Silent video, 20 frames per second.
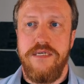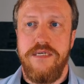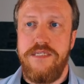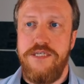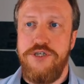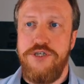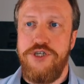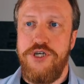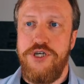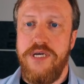
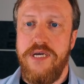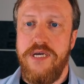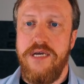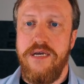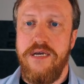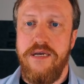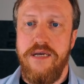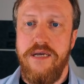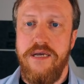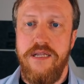teaching
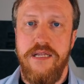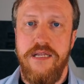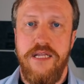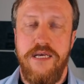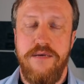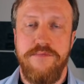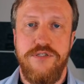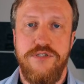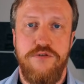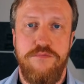
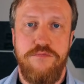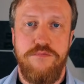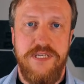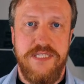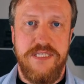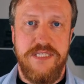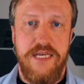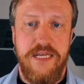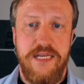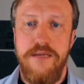LLMs to be
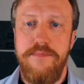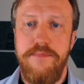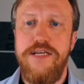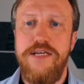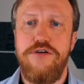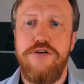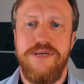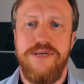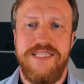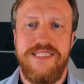slightly
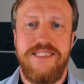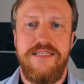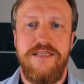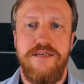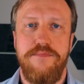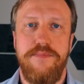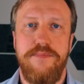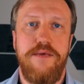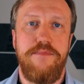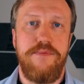better, but
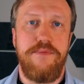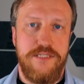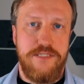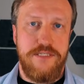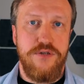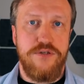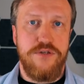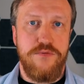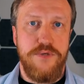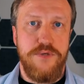still maybe it's
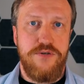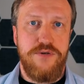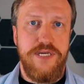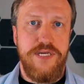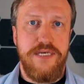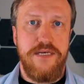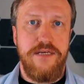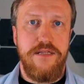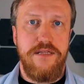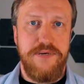not
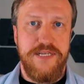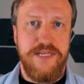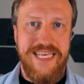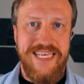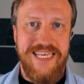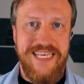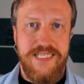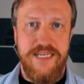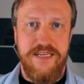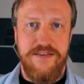quadratical, but
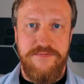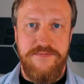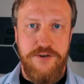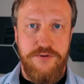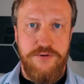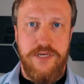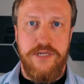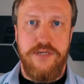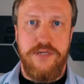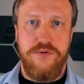getting
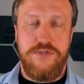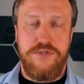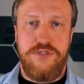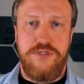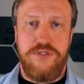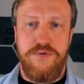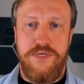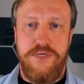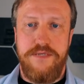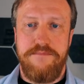very close
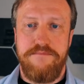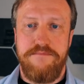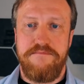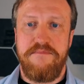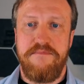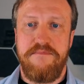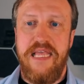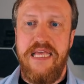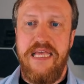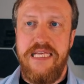to it.
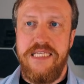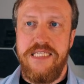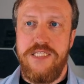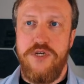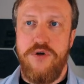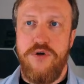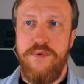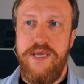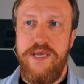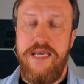
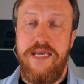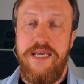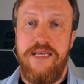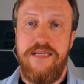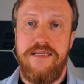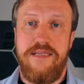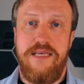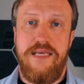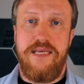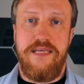So
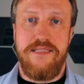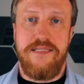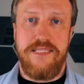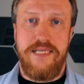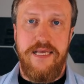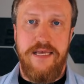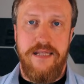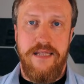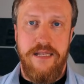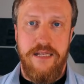it eats
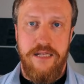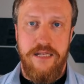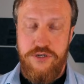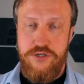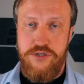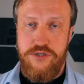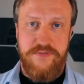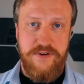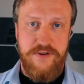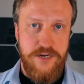a
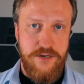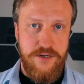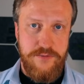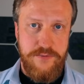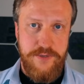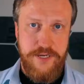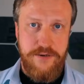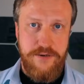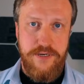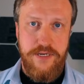lot of
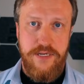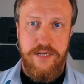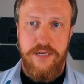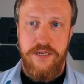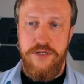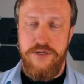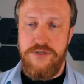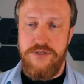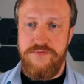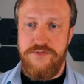hardware, a
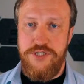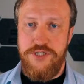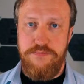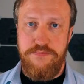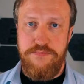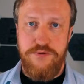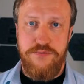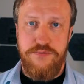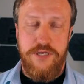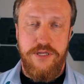lot of
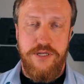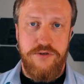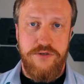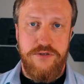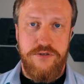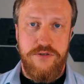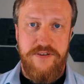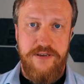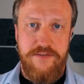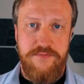GPU, a
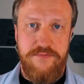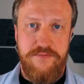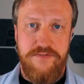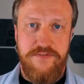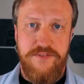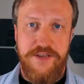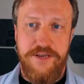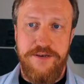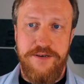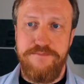lot of
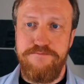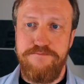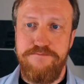everything.